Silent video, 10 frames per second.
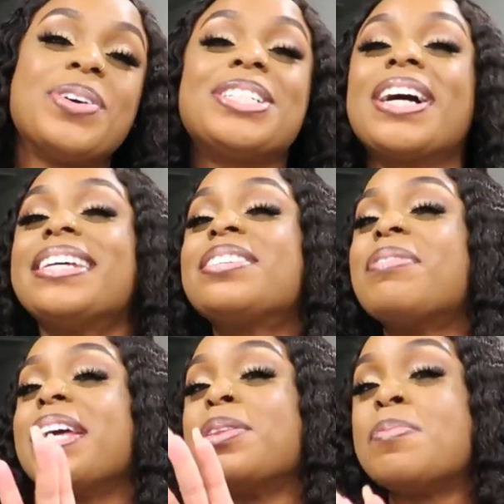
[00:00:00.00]
We tried to
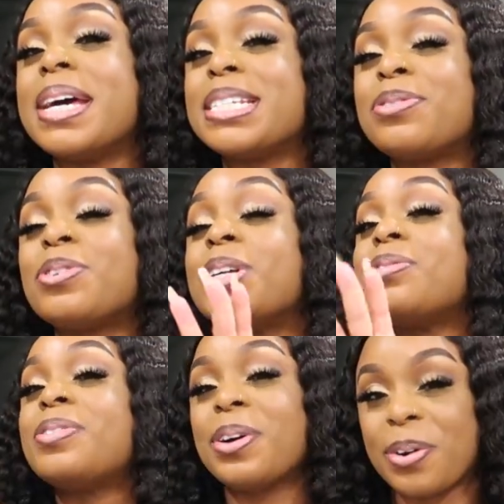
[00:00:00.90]
make the best for the
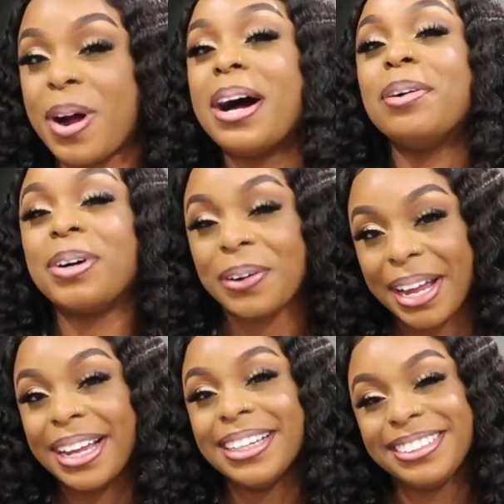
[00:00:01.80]
photo op,
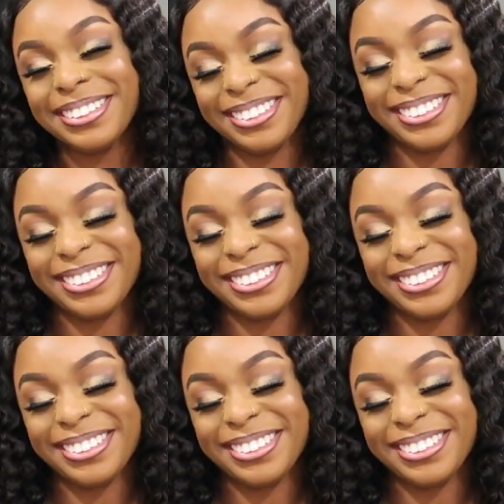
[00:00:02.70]
okay?